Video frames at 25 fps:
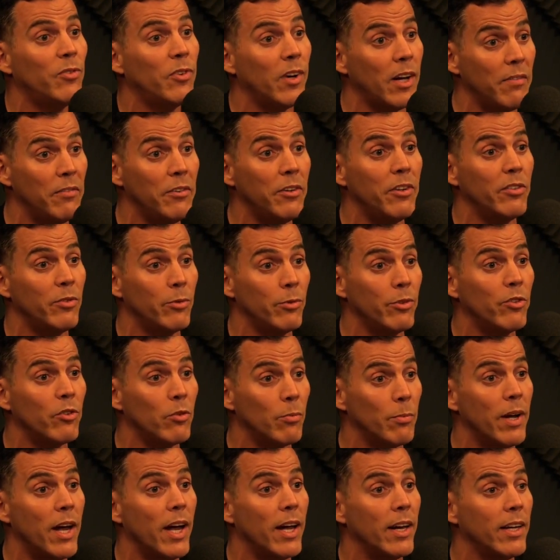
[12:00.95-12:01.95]
5 years were
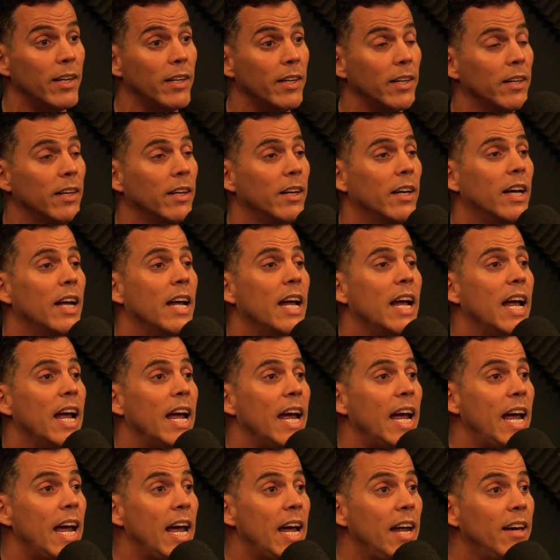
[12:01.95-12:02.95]
traumatic,
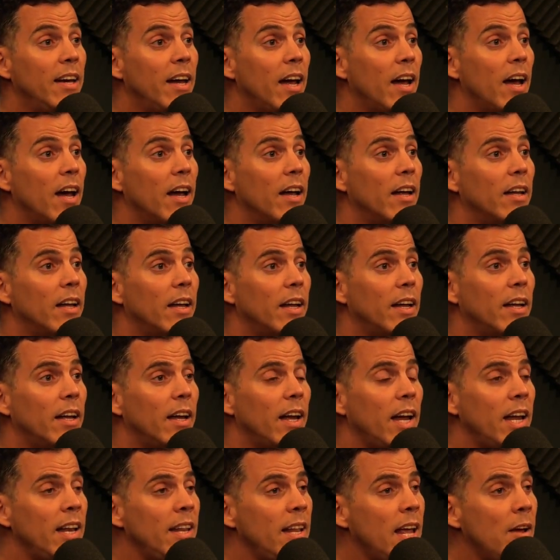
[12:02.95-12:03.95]
and
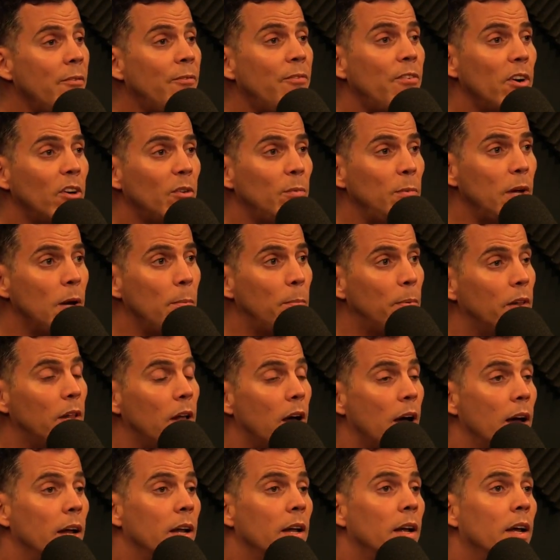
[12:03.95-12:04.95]
that fucked me up a
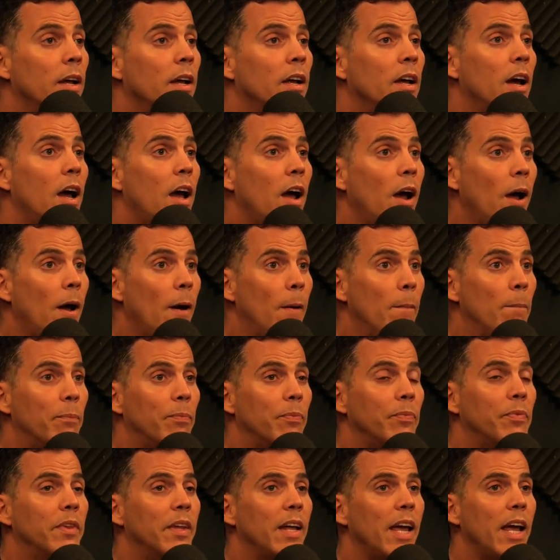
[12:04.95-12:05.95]
lot.
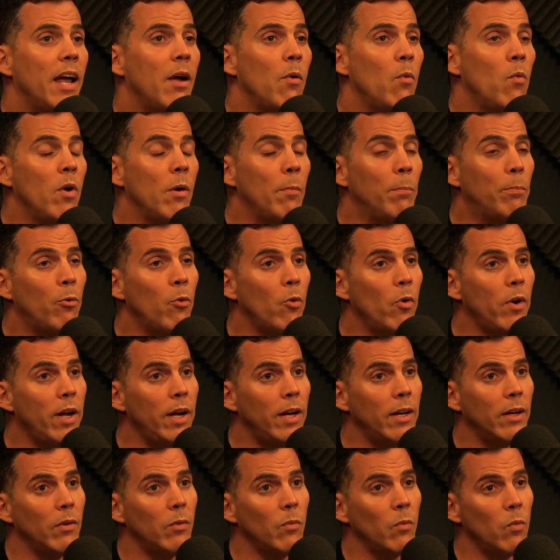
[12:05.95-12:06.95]
At one
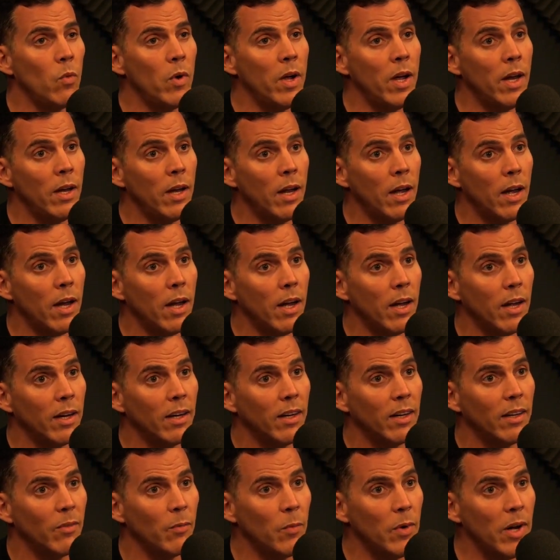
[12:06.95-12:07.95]
point, when I
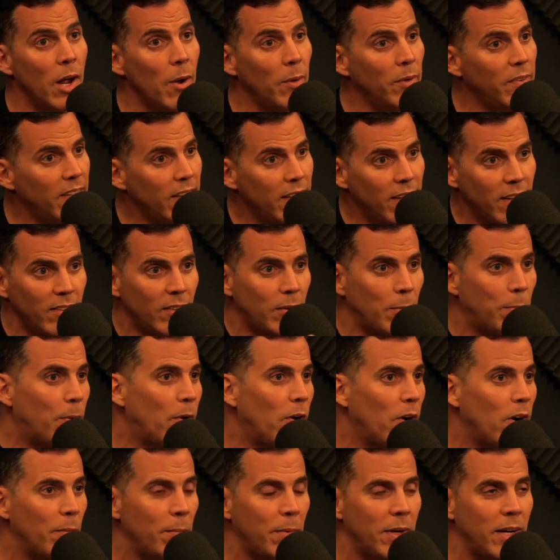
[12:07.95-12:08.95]
was in this
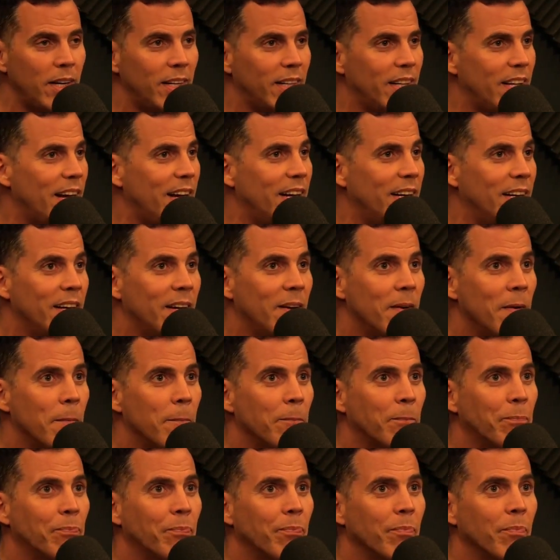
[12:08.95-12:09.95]
apartment, like.
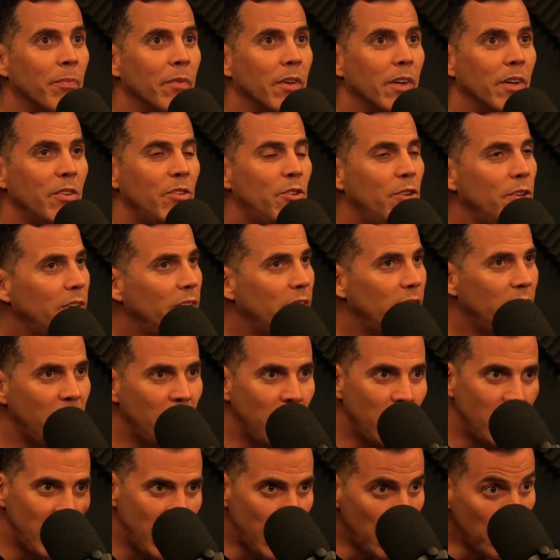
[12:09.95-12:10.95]

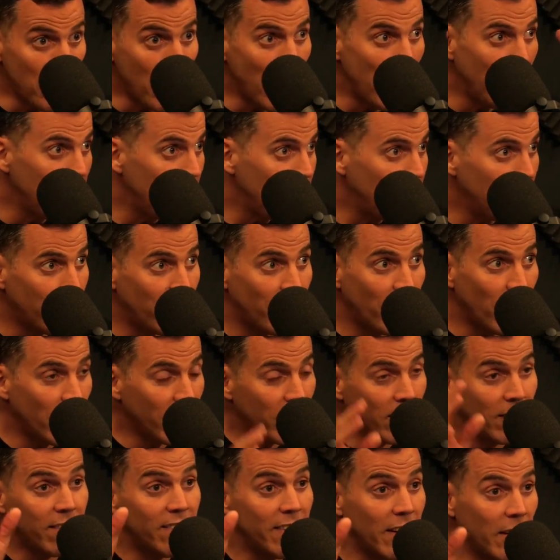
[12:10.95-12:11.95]
In my
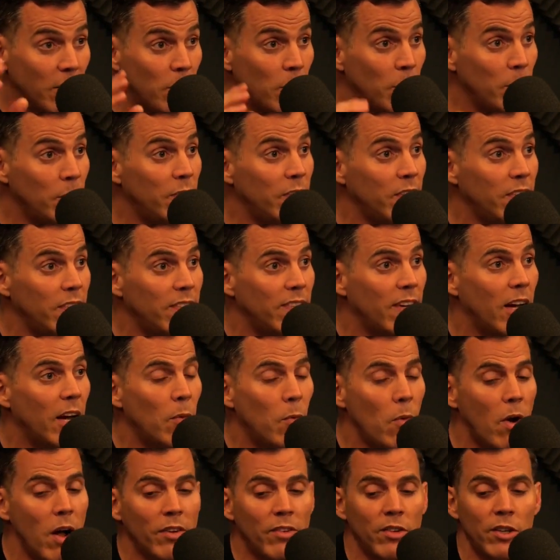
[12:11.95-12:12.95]
fucking psychosis, I
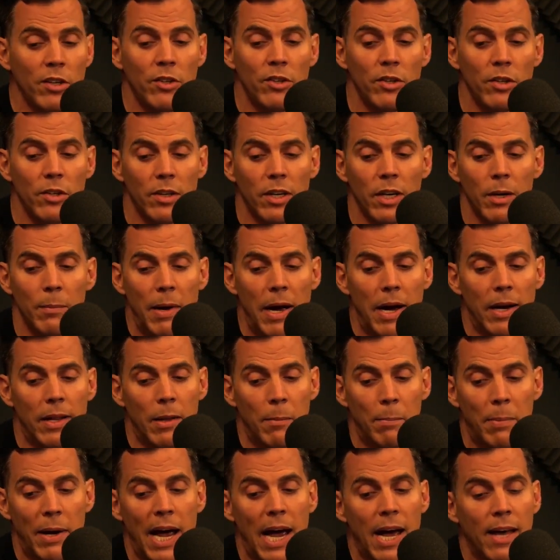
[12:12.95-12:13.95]
watched a dude come out of
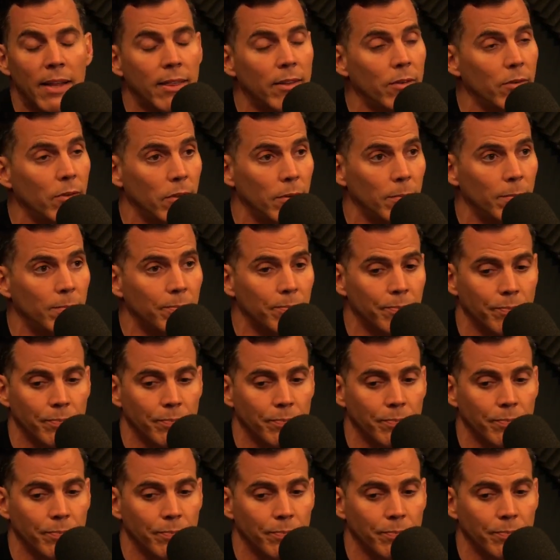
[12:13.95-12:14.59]
the bathroom.